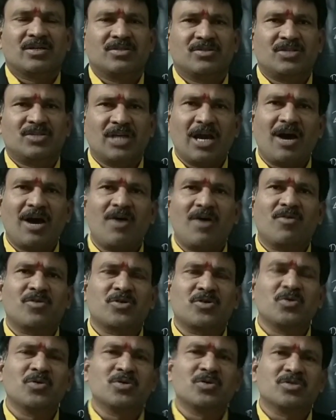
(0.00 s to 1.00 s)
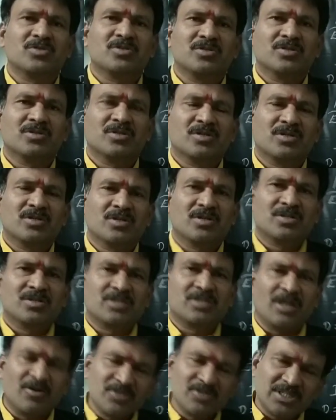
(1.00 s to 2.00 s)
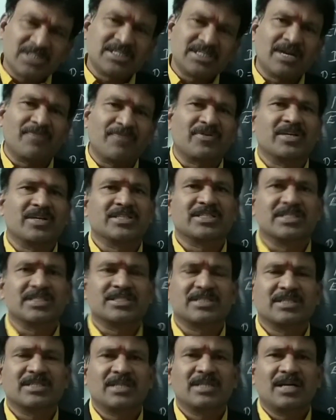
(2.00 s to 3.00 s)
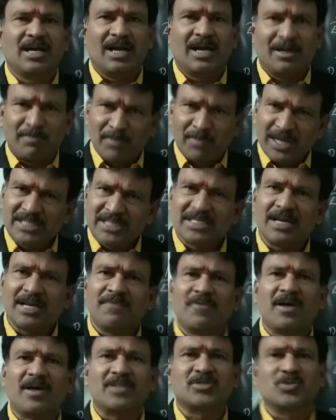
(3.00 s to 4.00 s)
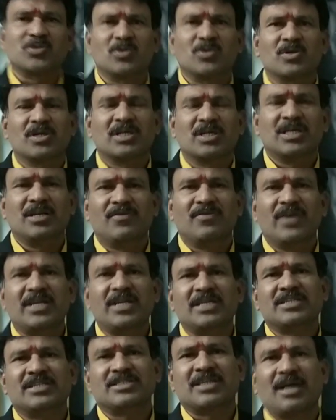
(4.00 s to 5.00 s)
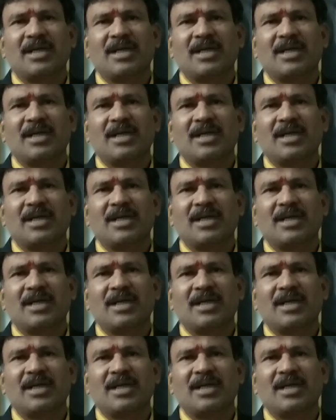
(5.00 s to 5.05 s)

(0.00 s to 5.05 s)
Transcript: they have cured thousands of cases and myself also in various